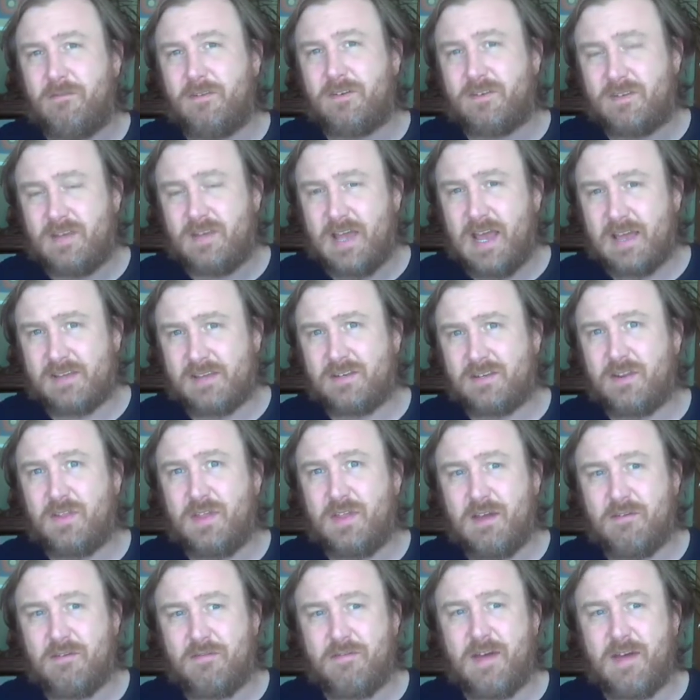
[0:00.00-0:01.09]
test
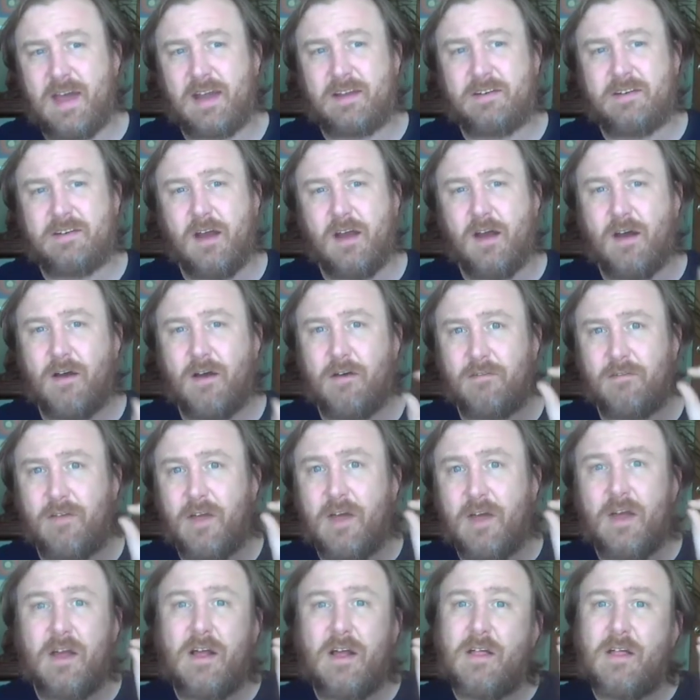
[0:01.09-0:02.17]
the effect of
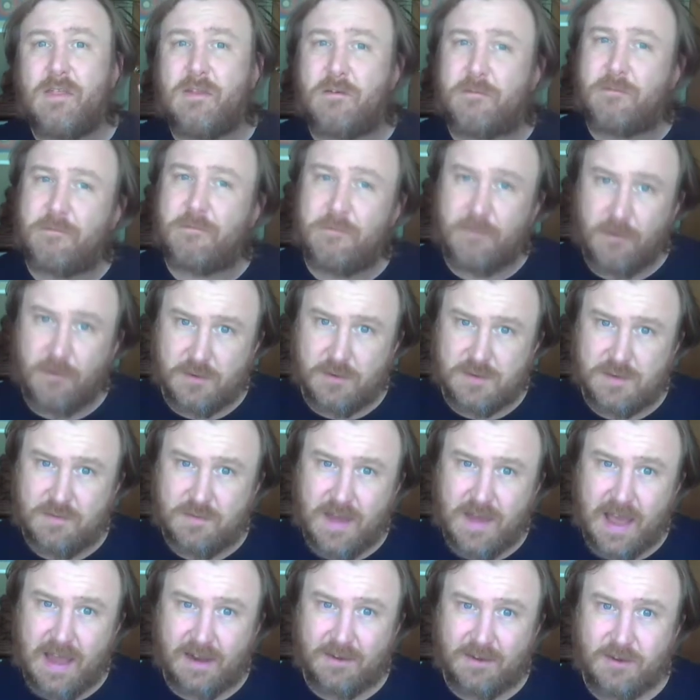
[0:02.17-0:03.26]
the first
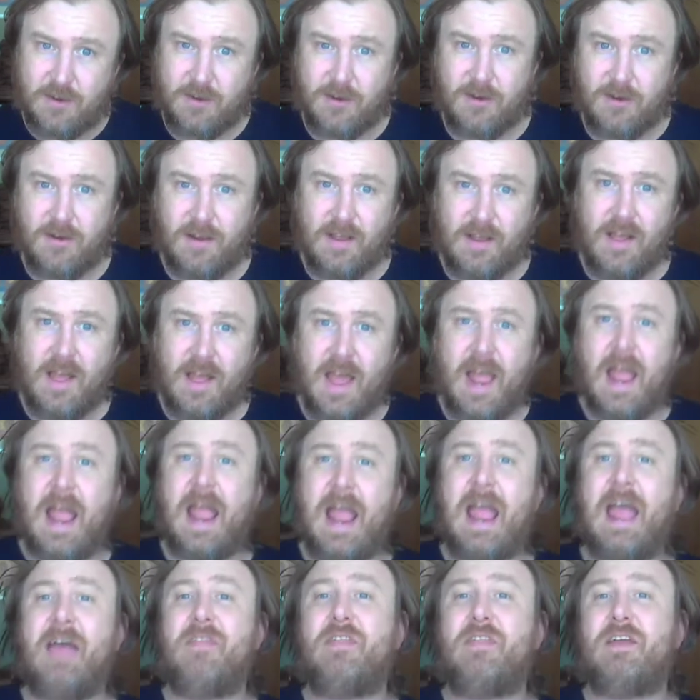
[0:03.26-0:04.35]
factor
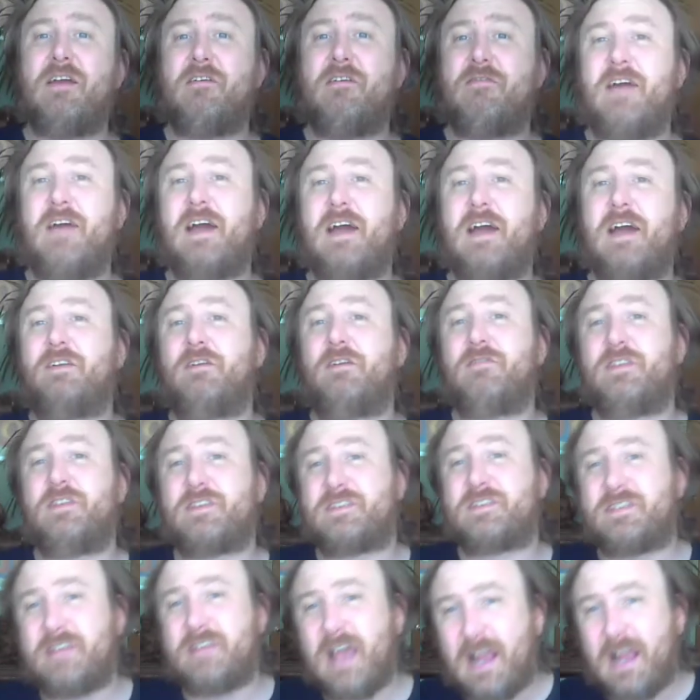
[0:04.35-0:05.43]
and the effect of the
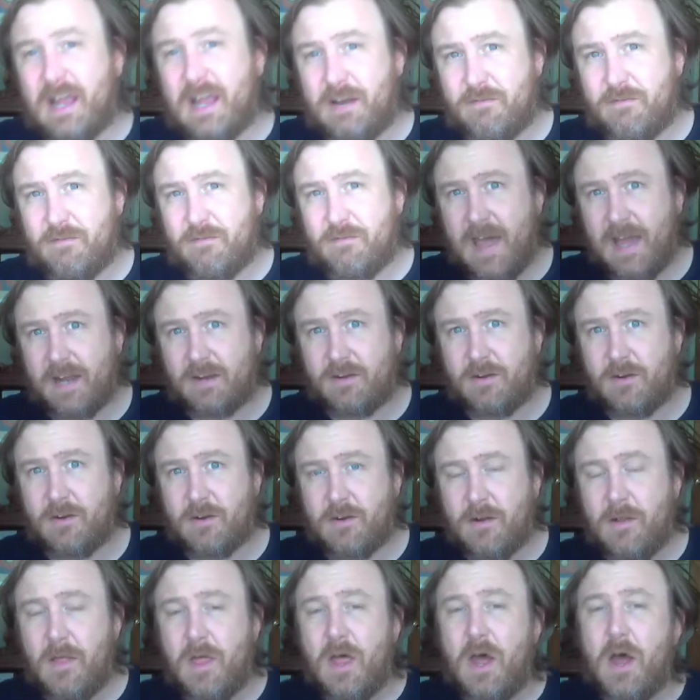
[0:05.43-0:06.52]
second factor,
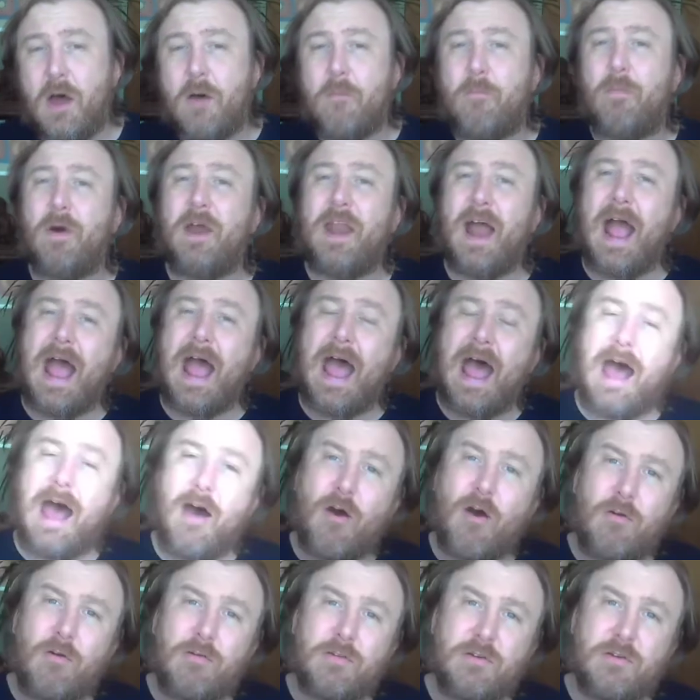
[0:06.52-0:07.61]
but
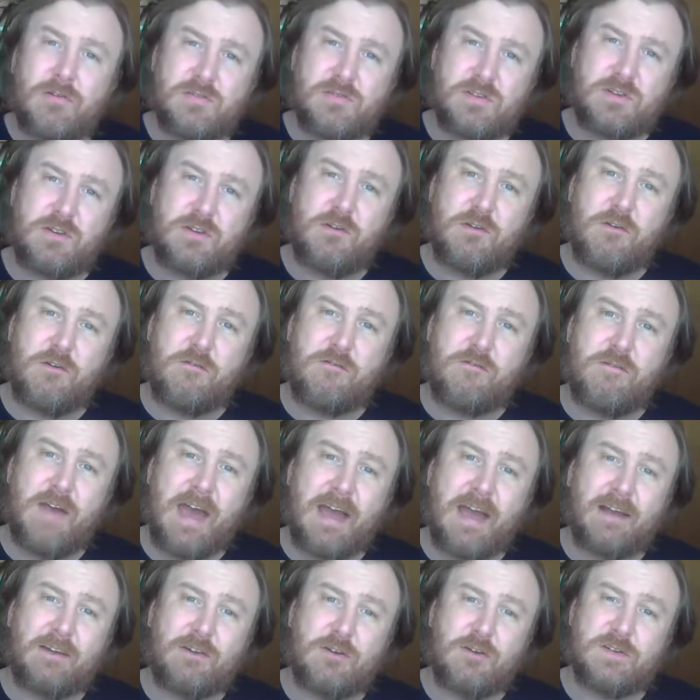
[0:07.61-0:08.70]
how those 2
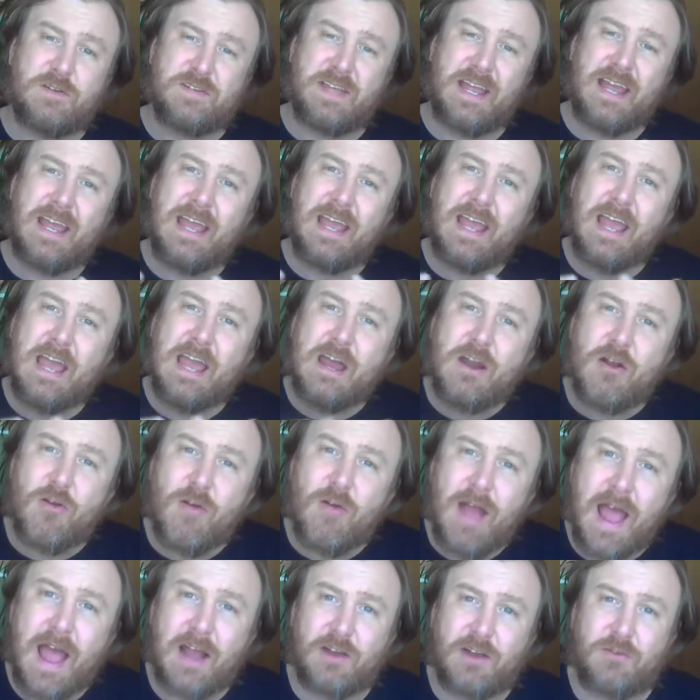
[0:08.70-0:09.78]
factors
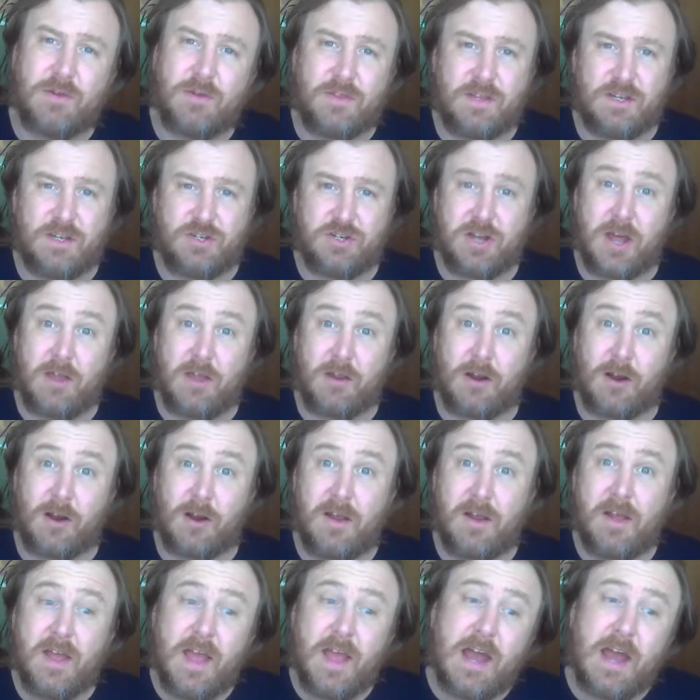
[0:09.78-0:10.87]
interact with each other.
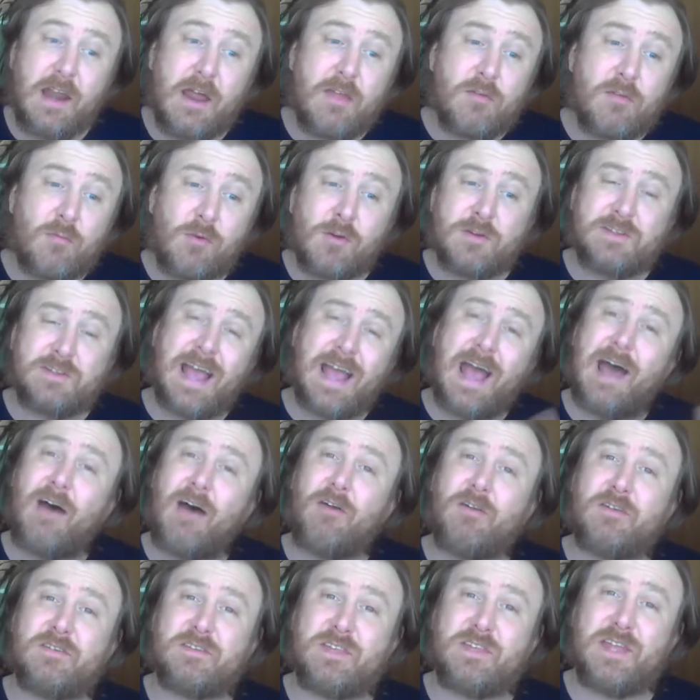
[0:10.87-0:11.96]
In other words, how
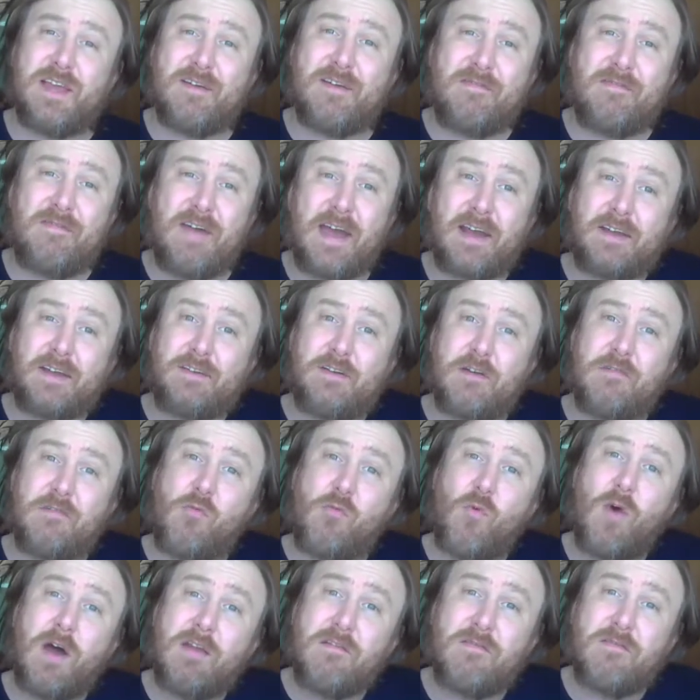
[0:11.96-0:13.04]
does the effect of
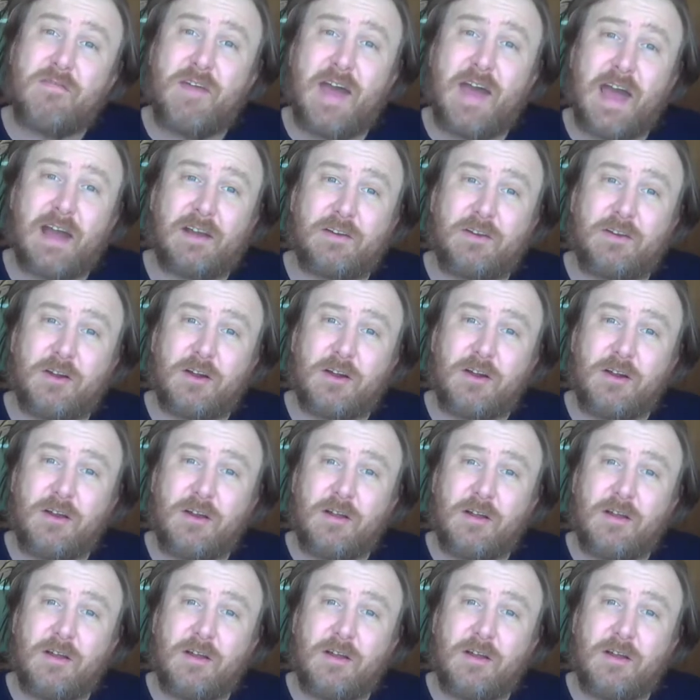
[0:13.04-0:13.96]
one factor